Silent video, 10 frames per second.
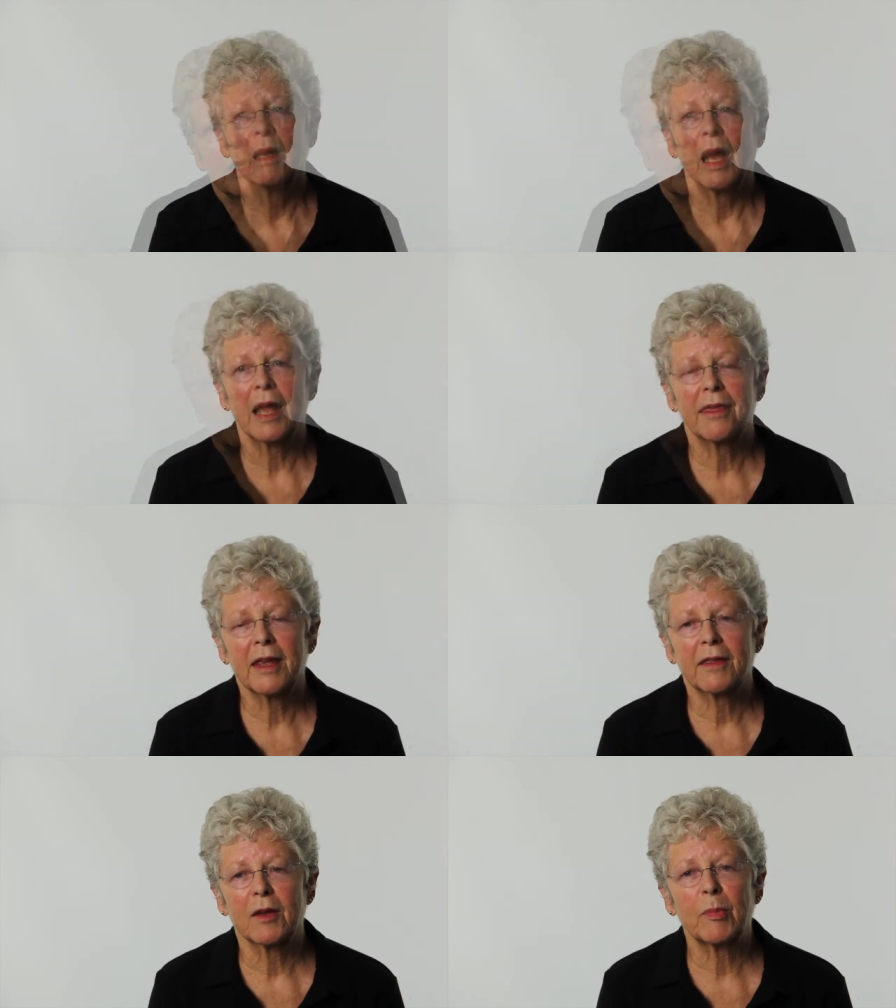I
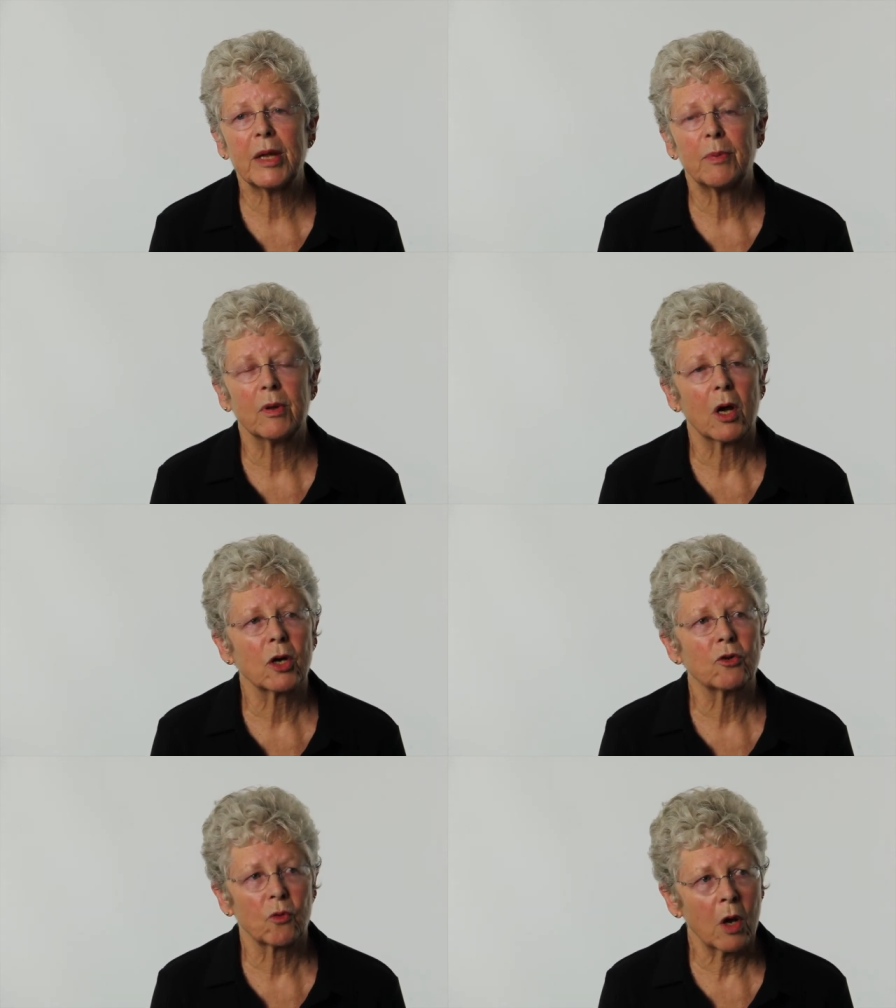think that people
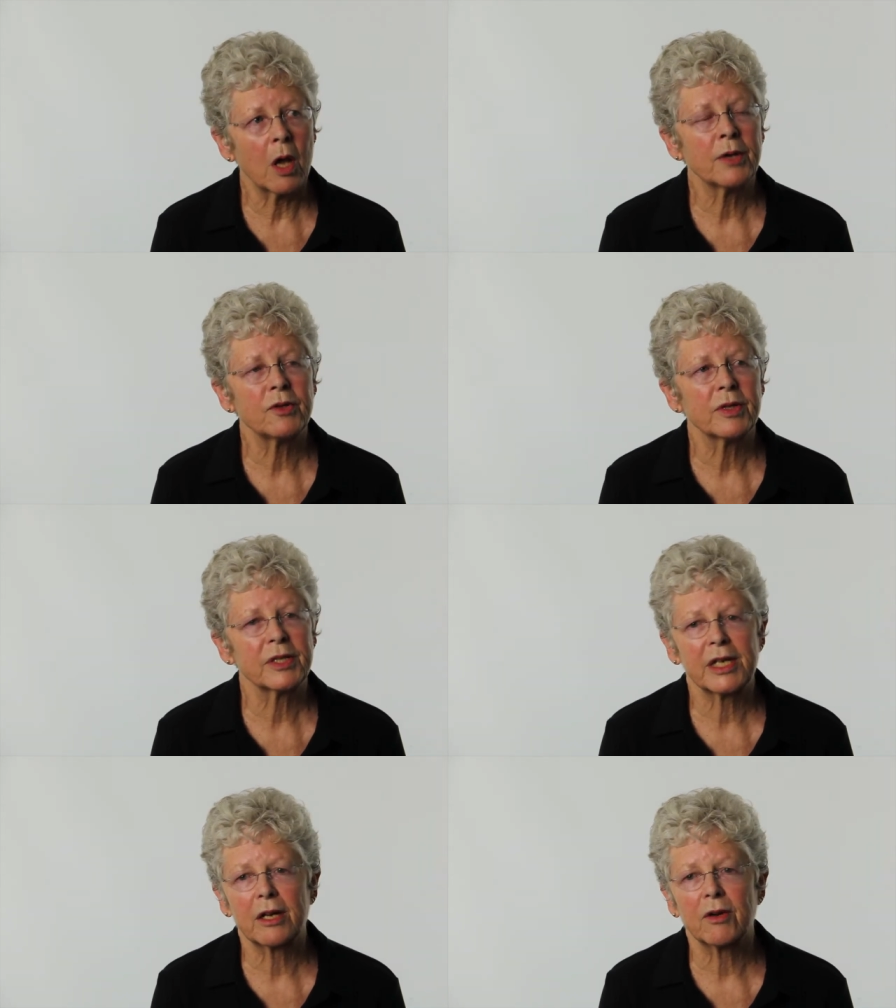are drawn to
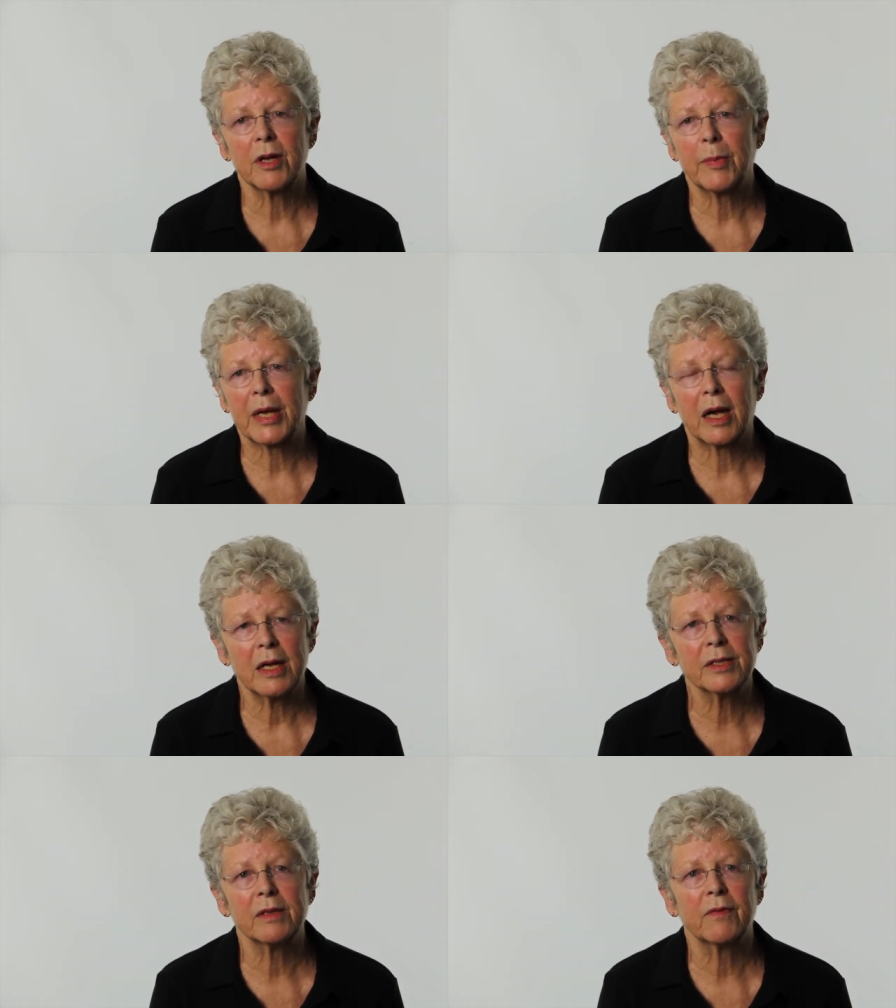this area
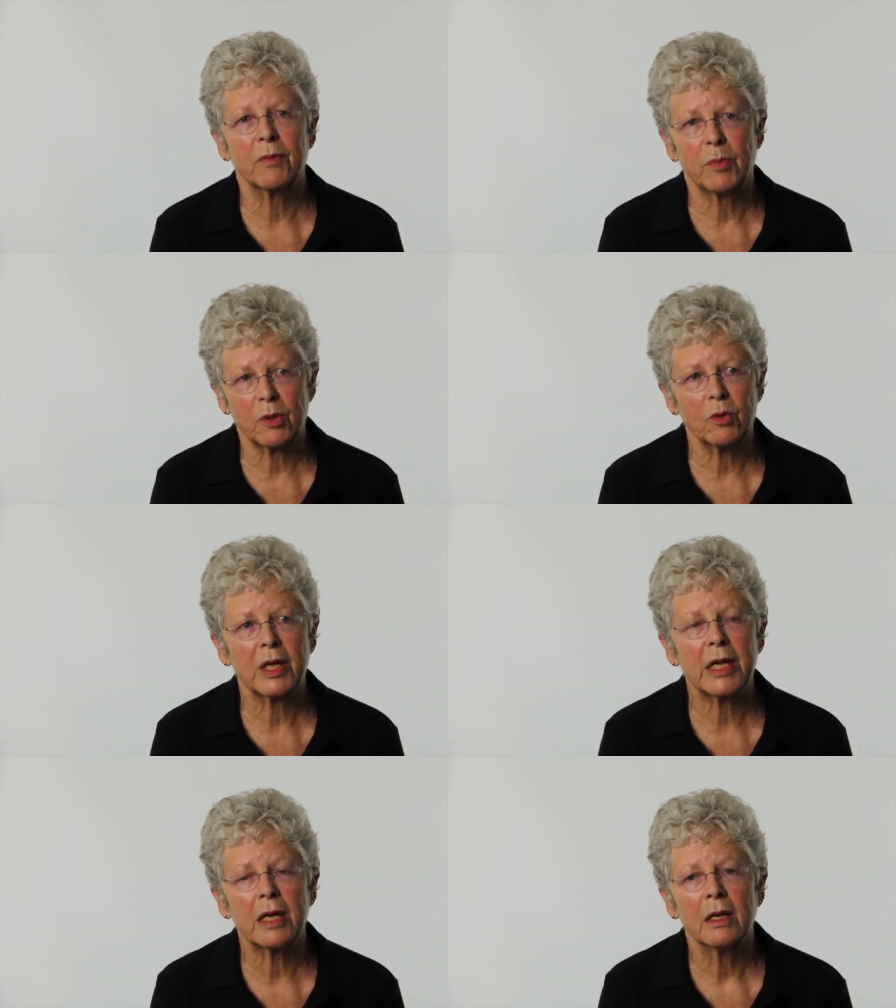because of the
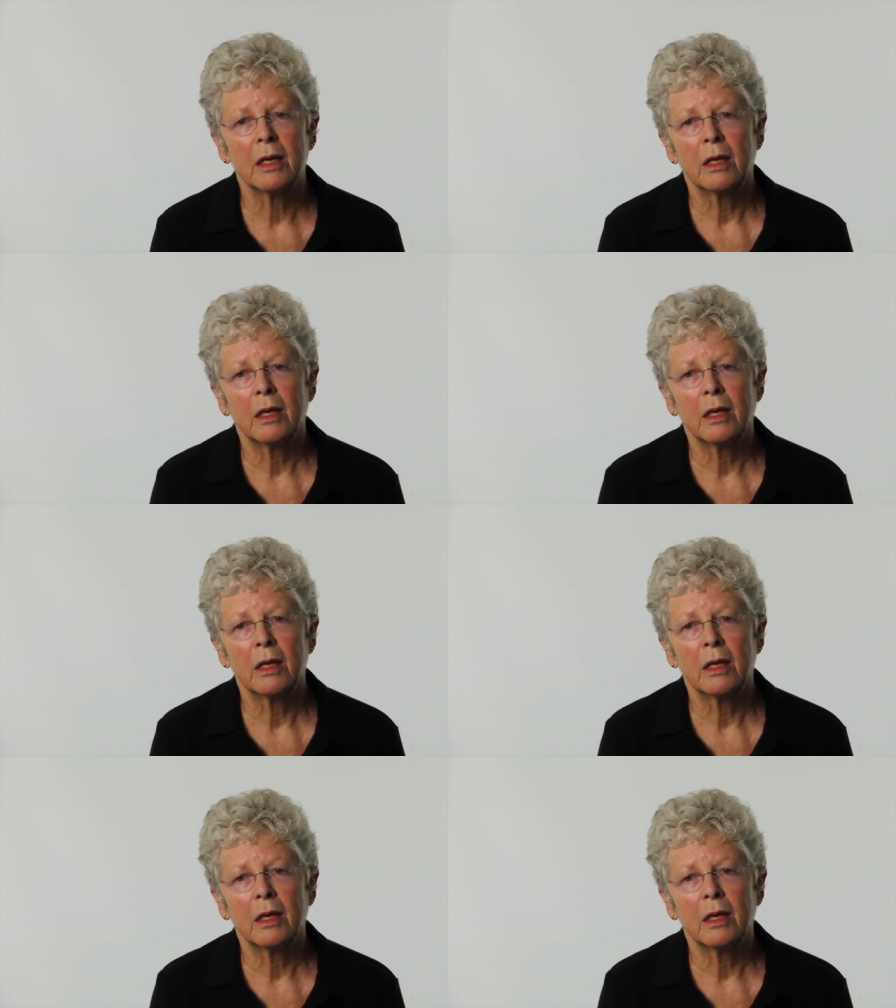beauty.